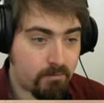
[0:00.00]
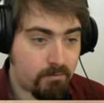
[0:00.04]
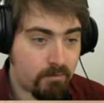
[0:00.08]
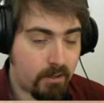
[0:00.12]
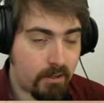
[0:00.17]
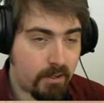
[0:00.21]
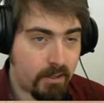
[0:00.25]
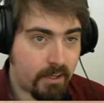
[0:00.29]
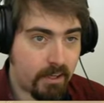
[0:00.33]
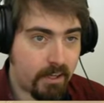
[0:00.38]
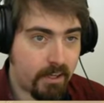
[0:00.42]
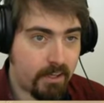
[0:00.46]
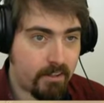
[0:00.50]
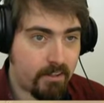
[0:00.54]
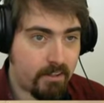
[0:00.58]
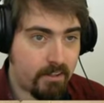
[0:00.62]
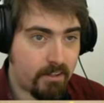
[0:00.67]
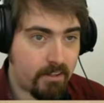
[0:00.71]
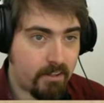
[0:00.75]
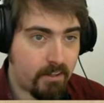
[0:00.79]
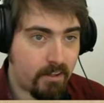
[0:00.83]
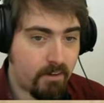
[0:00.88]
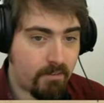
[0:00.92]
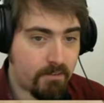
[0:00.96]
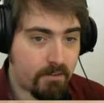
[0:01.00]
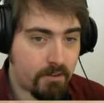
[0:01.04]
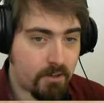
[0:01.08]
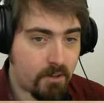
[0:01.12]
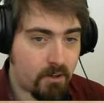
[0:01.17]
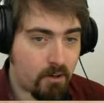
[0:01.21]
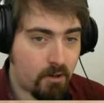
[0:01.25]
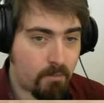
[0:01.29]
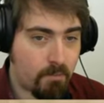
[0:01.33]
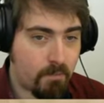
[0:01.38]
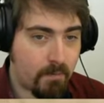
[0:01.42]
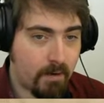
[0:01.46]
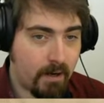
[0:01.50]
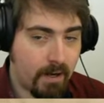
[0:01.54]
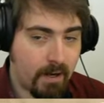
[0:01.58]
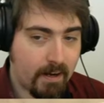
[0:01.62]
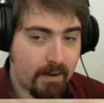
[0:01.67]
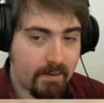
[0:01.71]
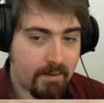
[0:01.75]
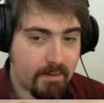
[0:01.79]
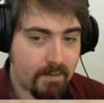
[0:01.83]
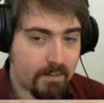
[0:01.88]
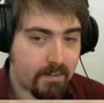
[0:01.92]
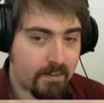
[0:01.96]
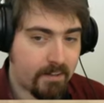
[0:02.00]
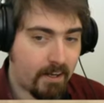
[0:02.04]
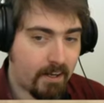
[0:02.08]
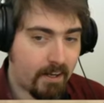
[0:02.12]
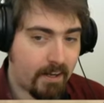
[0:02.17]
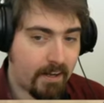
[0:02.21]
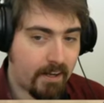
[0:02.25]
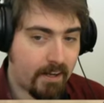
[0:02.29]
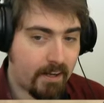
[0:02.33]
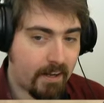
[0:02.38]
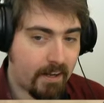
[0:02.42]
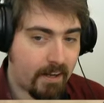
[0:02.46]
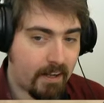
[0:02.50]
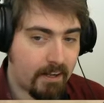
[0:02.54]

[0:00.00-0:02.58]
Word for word: running into Yerf's comm and dying,